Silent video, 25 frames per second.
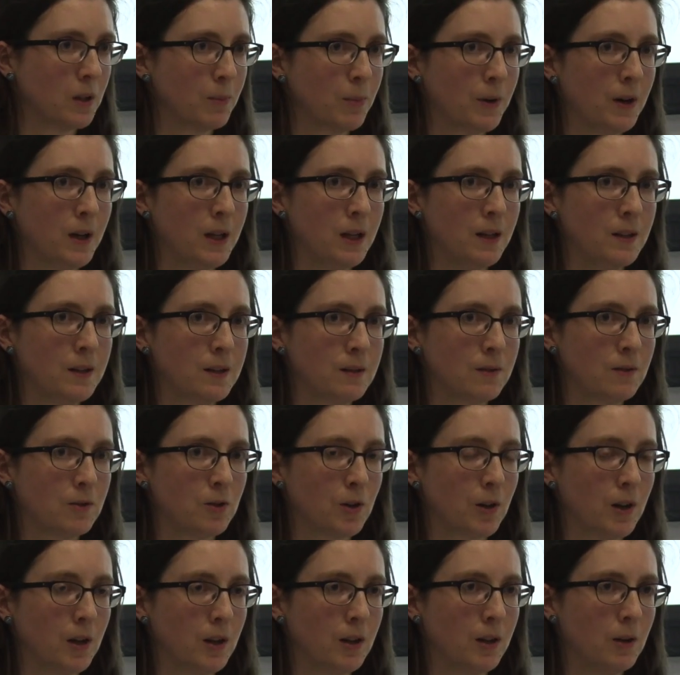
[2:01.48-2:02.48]
the pilot
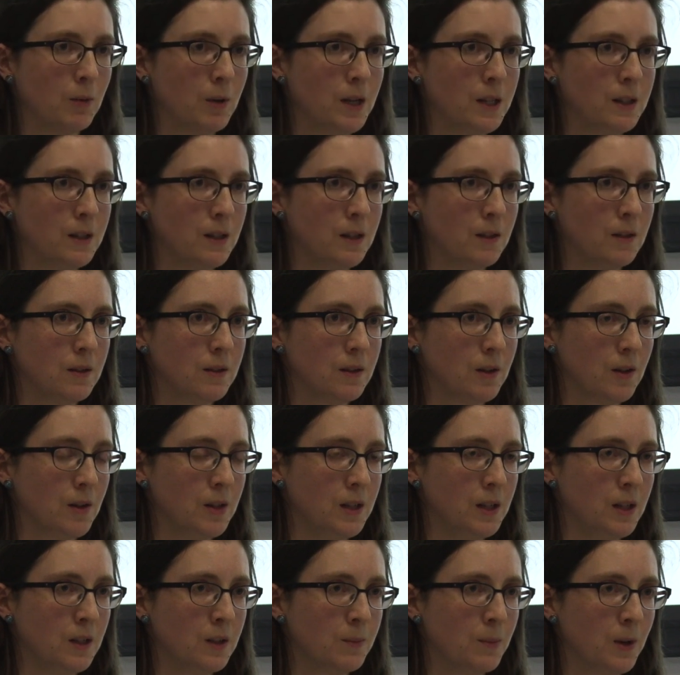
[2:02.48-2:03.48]
trial that we did, the
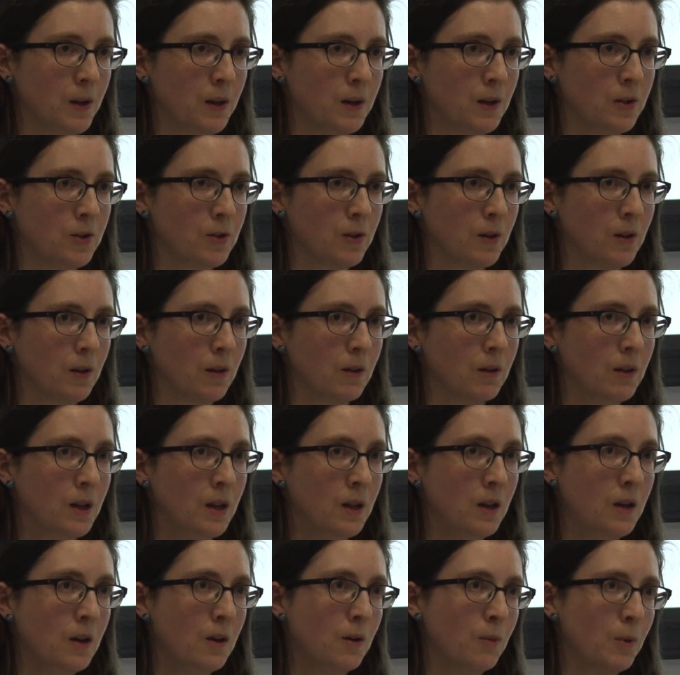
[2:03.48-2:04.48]
IDEA's pilot trial,
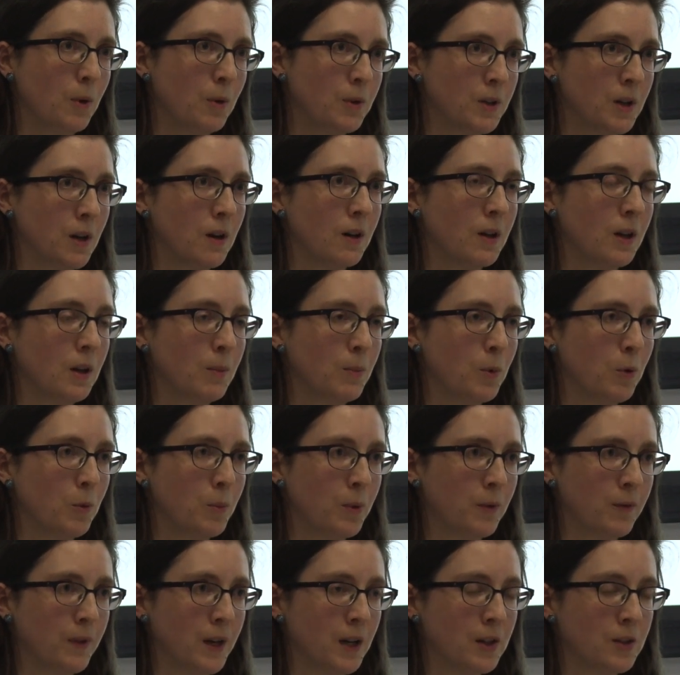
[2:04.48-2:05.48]
we were targeting both
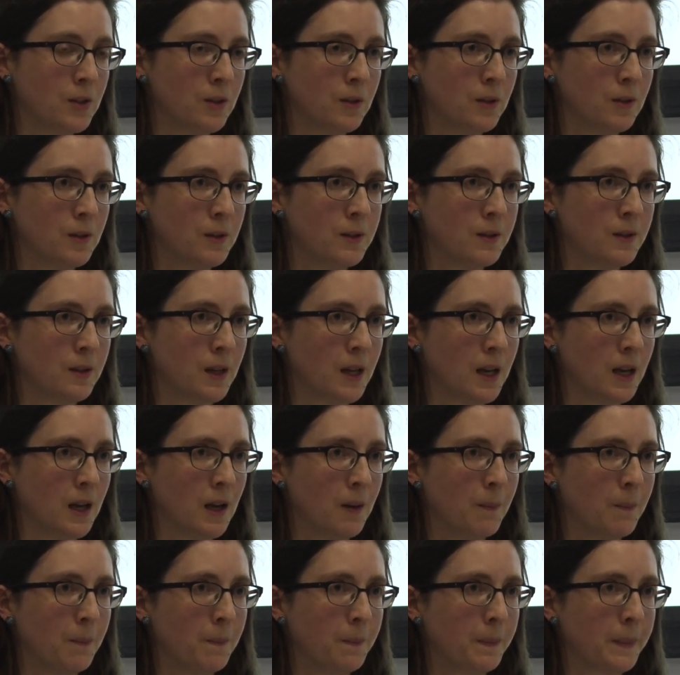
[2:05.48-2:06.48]
professionals
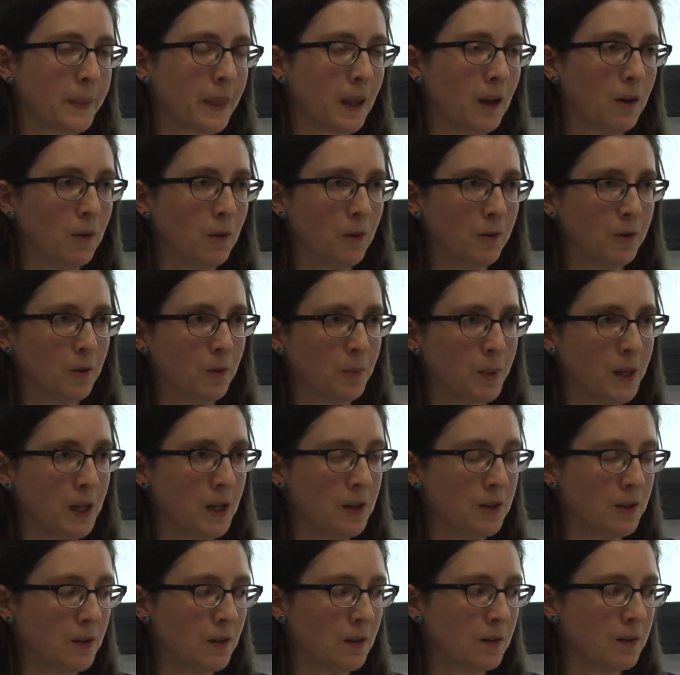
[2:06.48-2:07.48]
and also
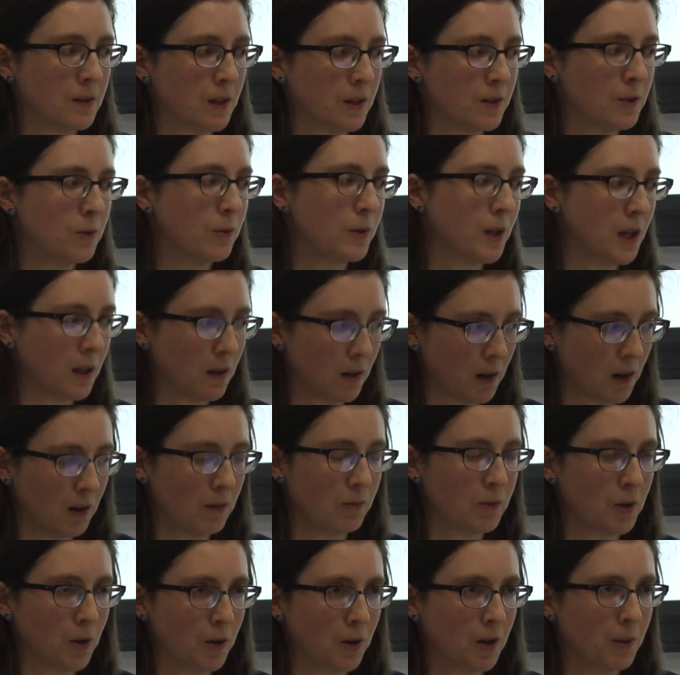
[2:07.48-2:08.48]
patients, and so that
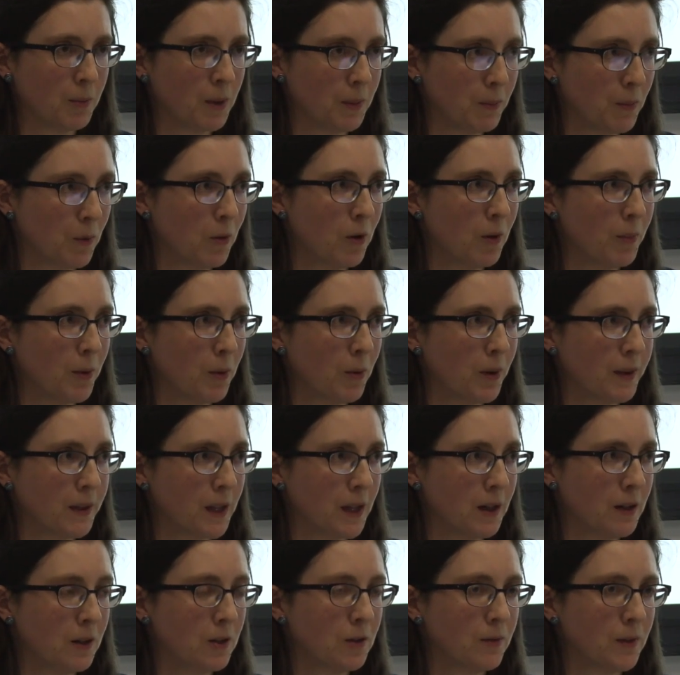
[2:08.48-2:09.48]
I'll talk a bit more about what
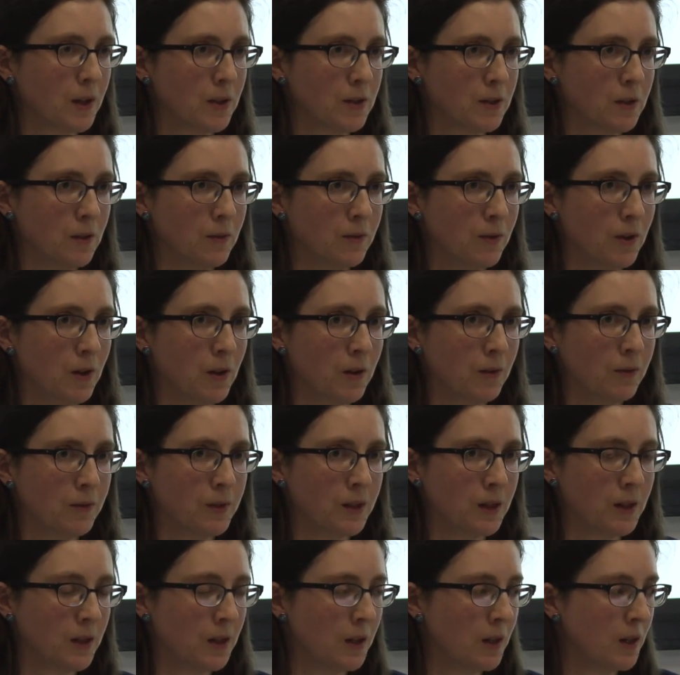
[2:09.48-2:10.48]
that intervention involved
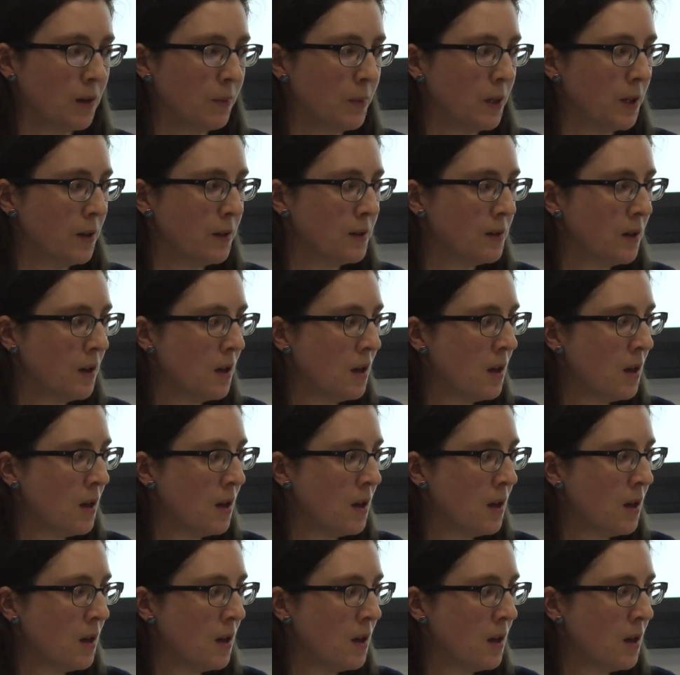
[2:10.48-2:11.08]
in a minute.